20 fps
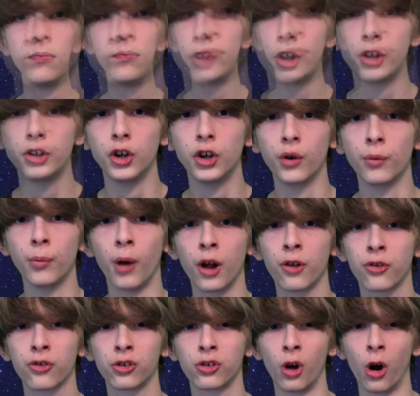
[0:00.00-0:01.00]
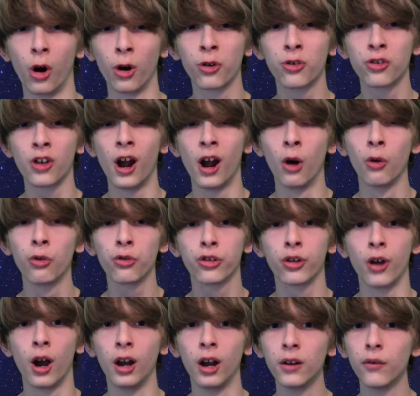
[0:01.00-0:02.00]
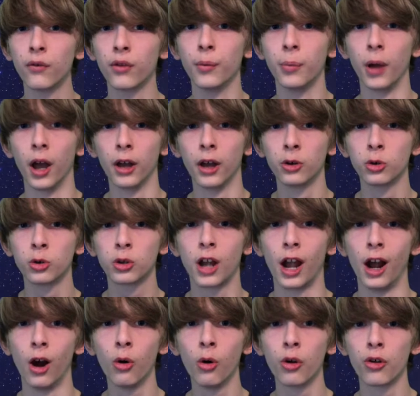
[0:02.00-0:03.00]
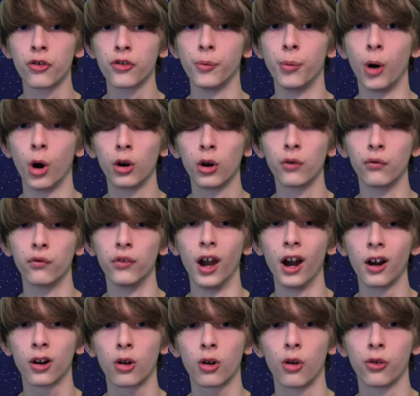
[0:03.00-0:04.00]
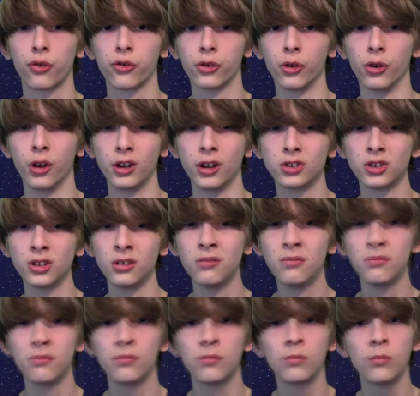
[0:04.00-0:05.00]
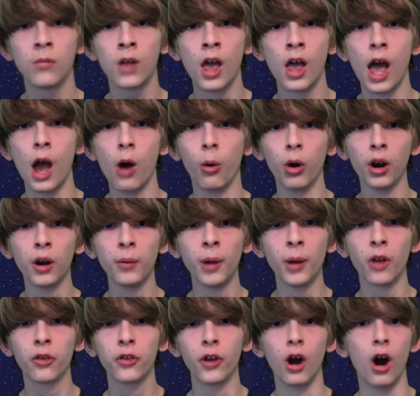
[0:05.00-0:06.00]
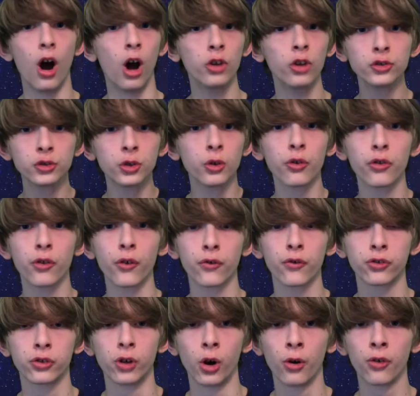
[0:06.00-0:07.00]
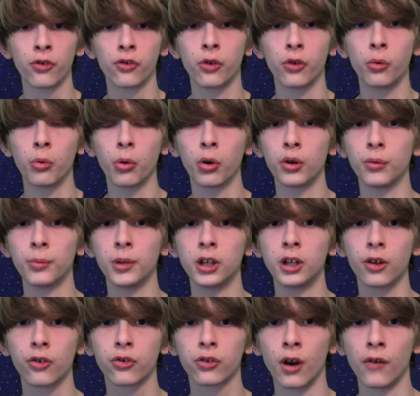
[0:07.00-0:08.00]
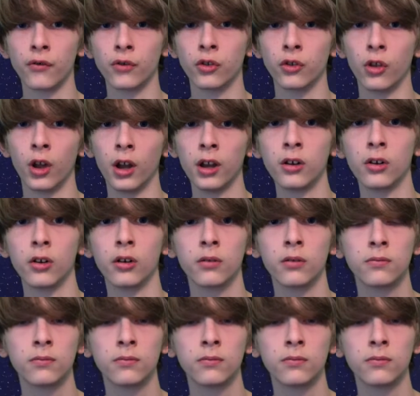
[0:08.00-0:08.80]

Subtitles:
Did nearby stars outside of the pattern count as a part of that constellation? And what about the hundreds of stars that were to be discovered later?